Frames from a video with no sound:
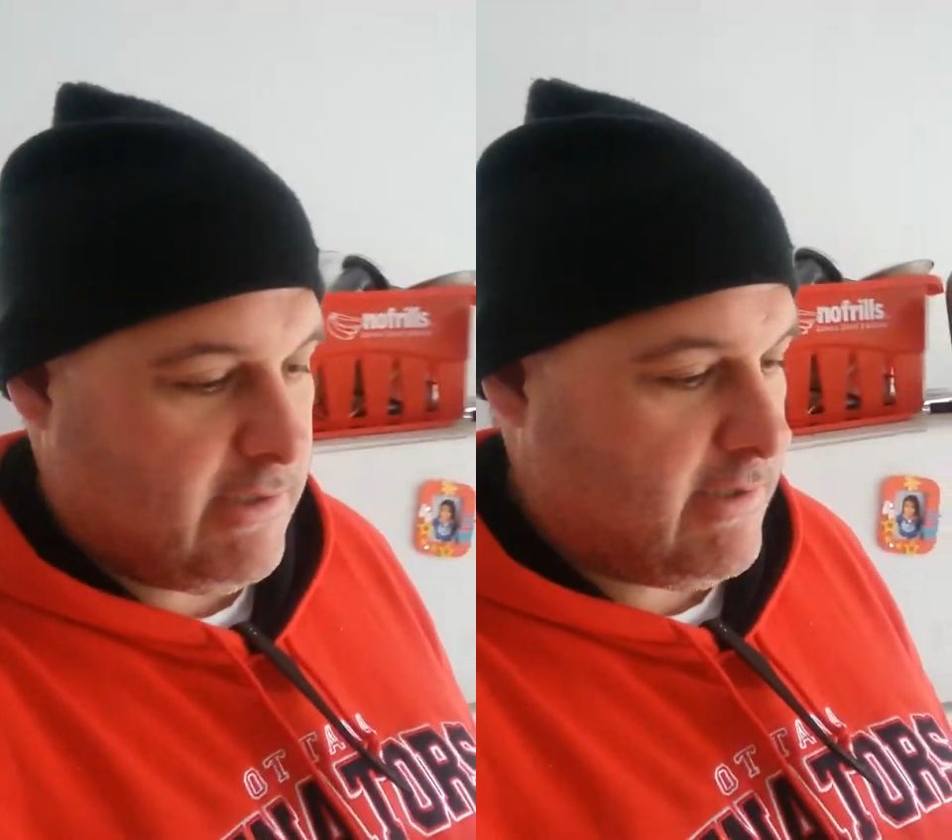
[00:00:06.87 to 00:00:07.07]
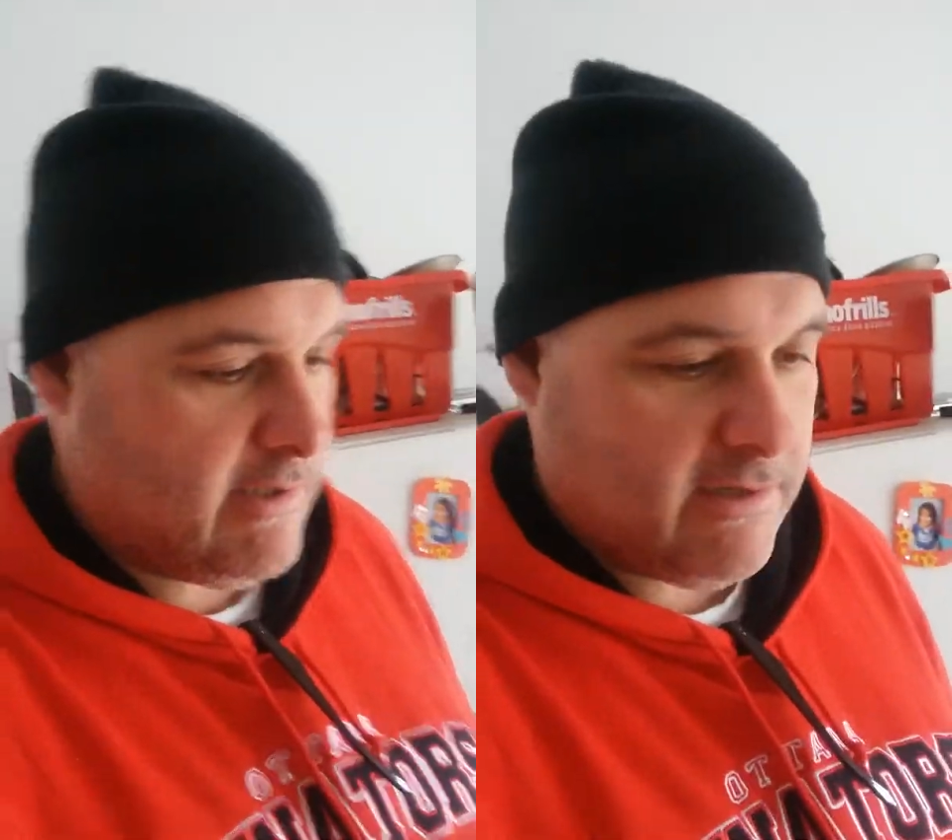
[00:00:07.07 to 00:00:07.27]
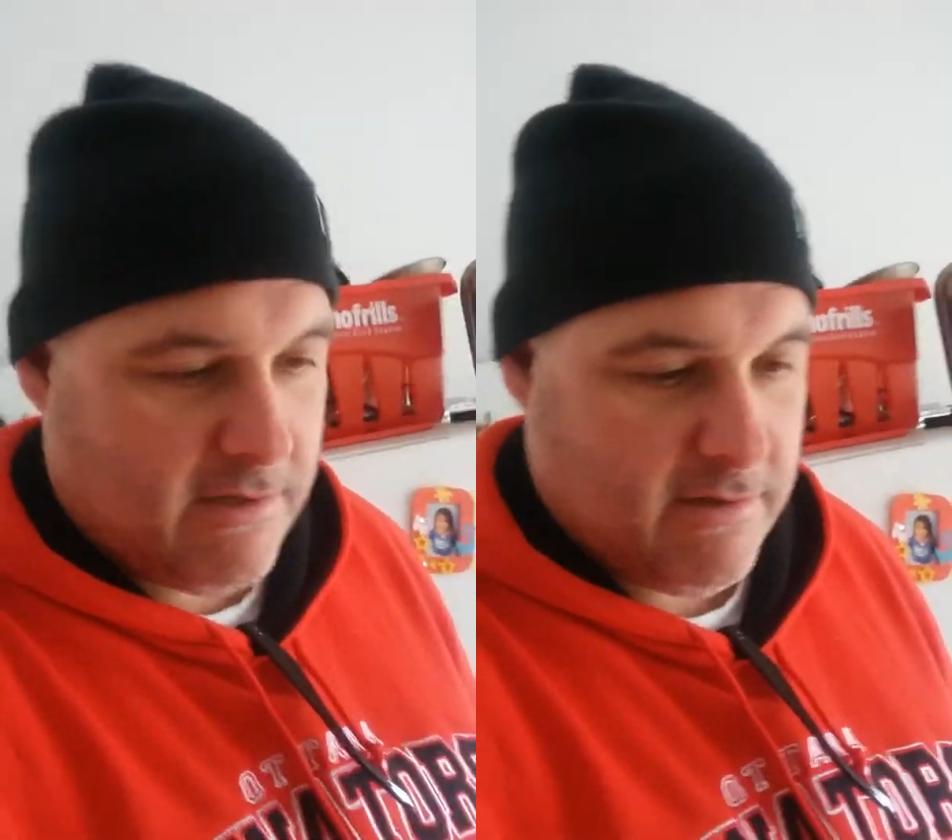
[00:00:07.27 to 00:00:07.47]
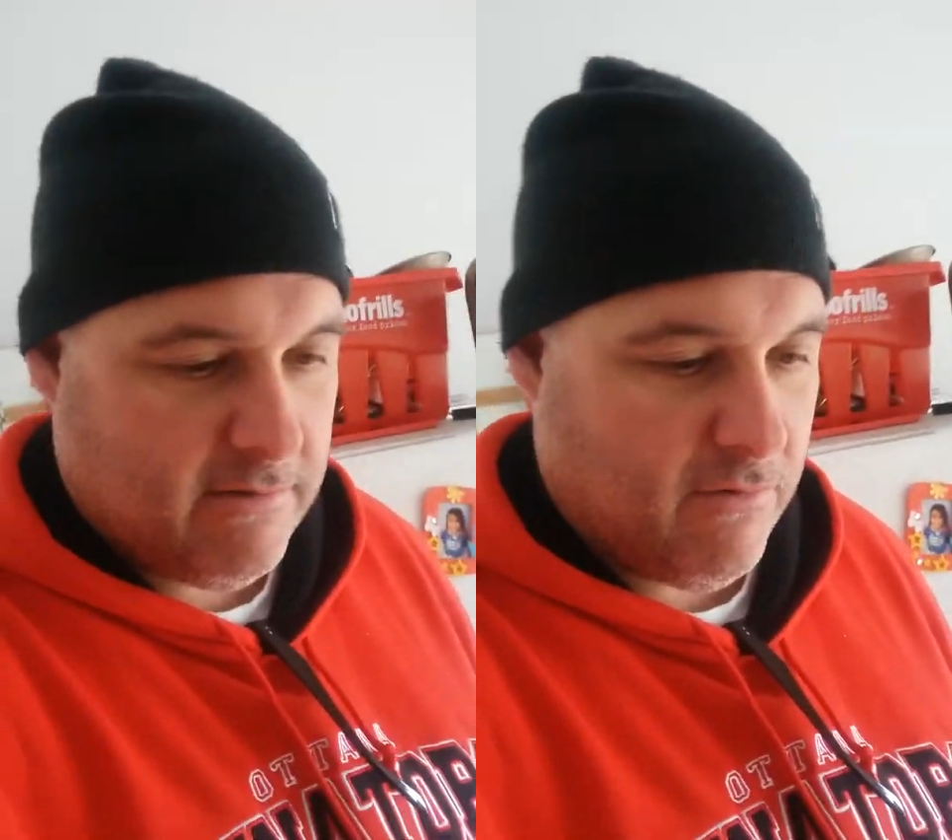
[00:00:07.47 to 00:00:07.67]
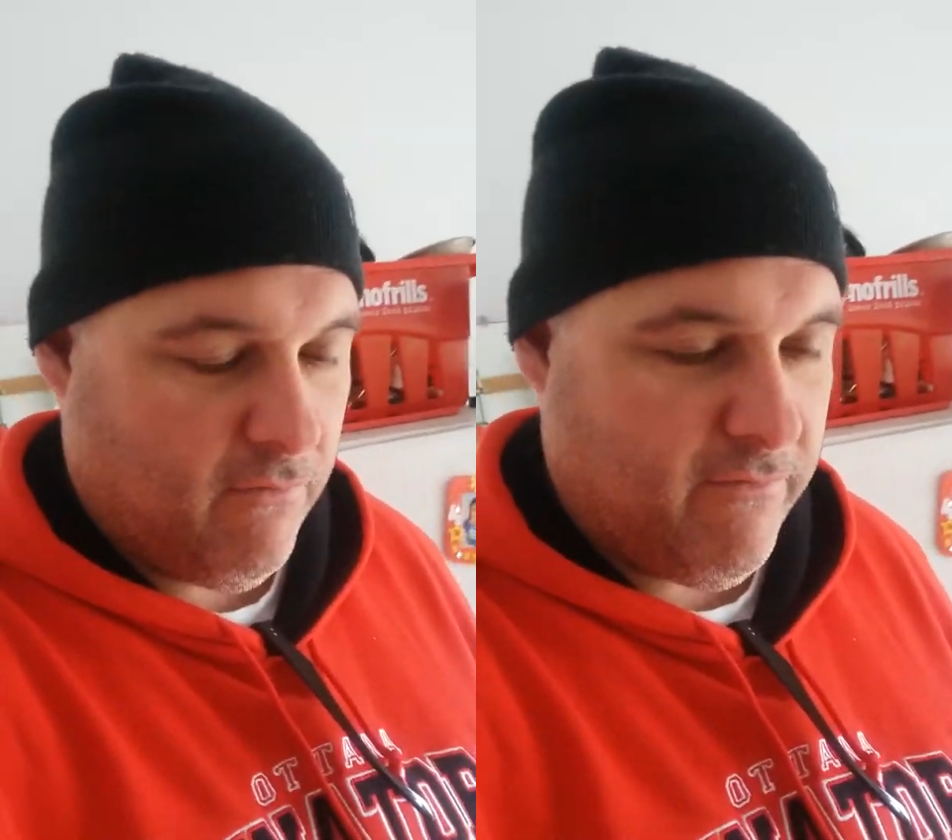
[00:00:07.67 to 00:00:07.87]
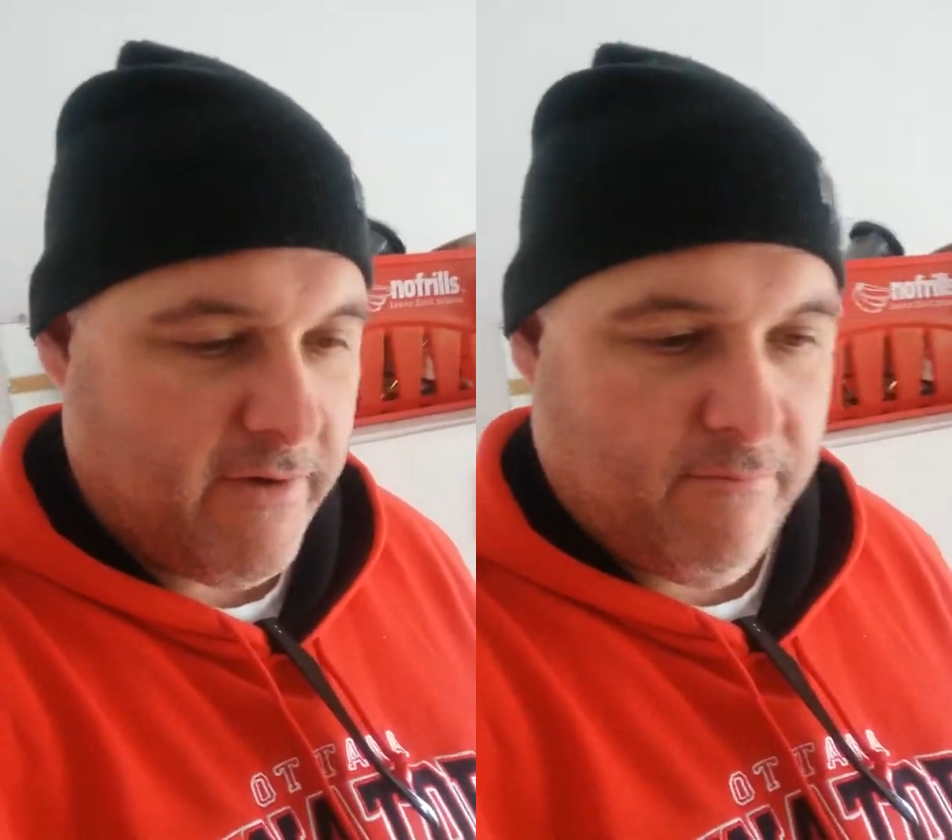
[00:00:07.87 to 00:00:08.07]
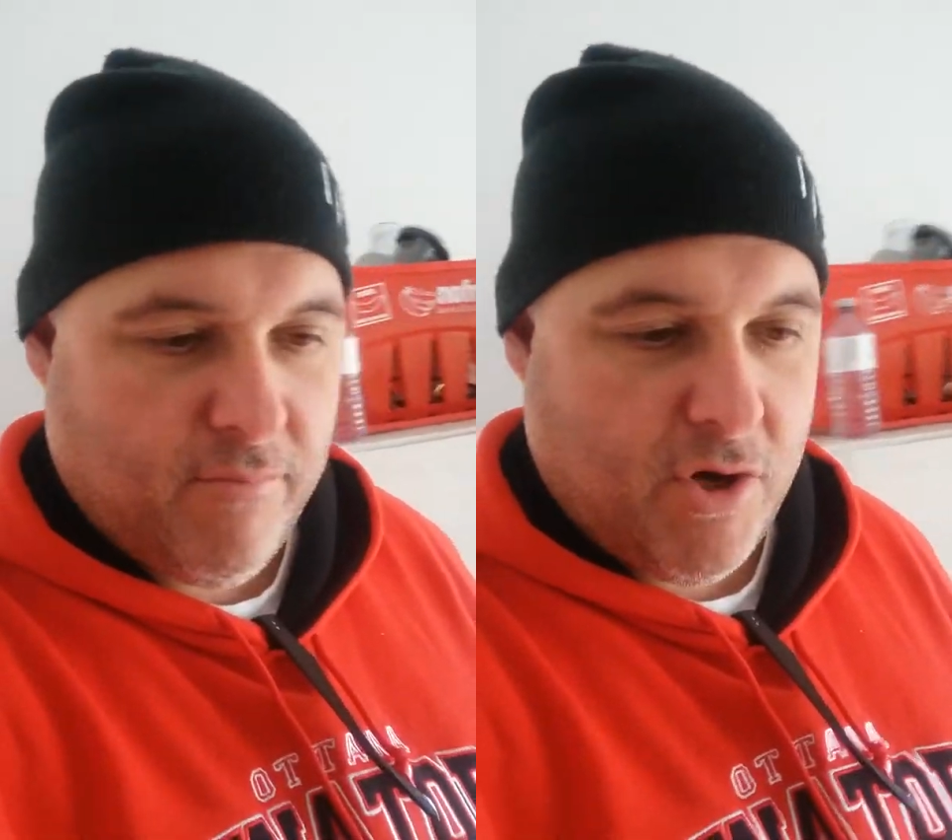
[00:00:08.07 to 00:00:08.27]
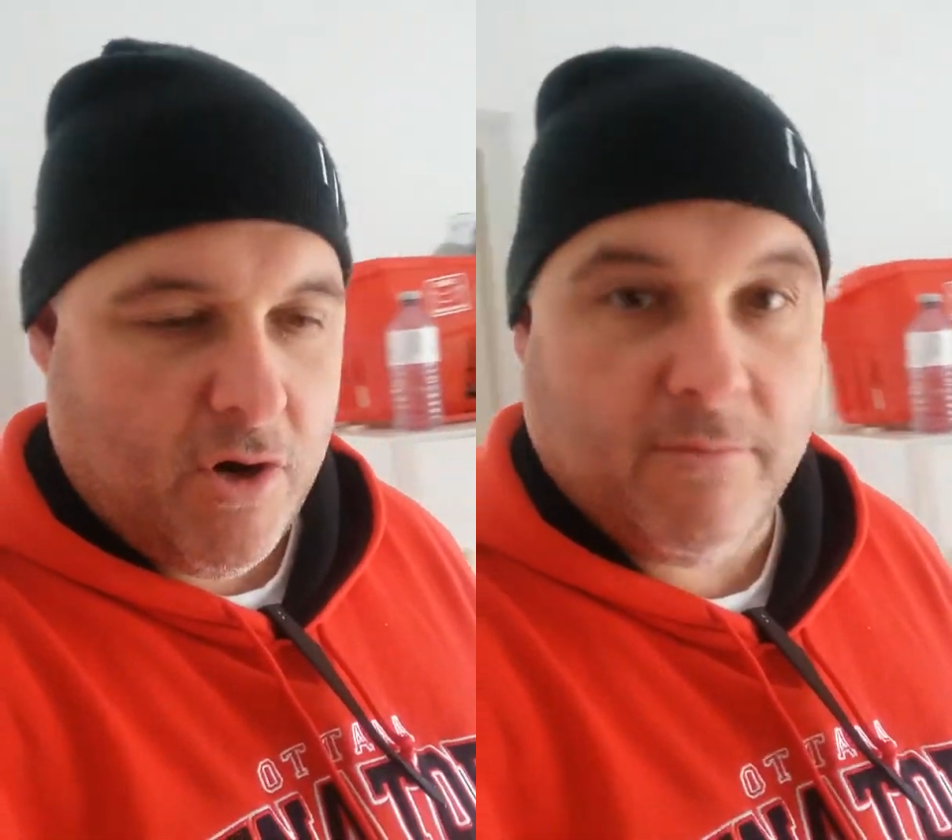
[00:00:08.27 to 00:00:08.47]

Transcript: It's November,